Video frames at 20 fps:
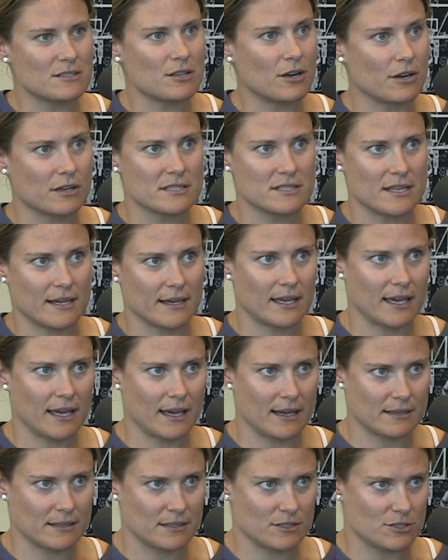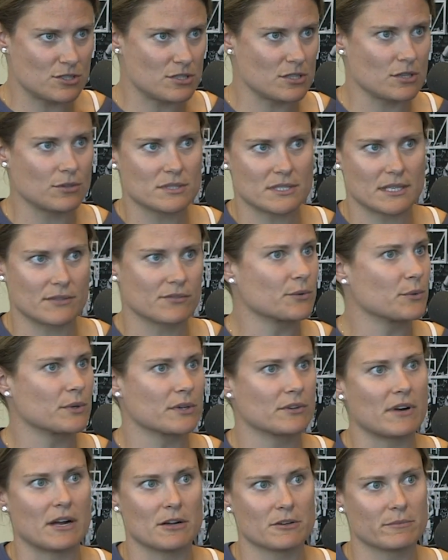as hard as I can, and so is everyone
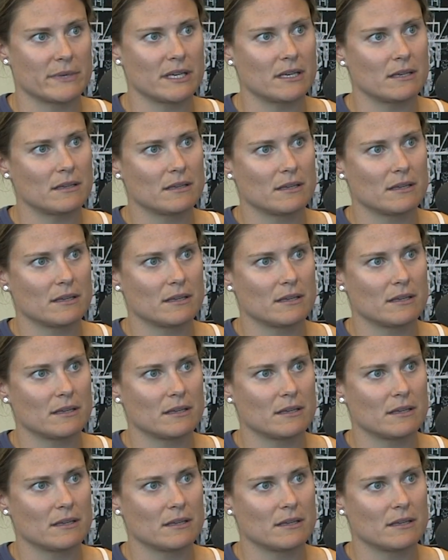around me.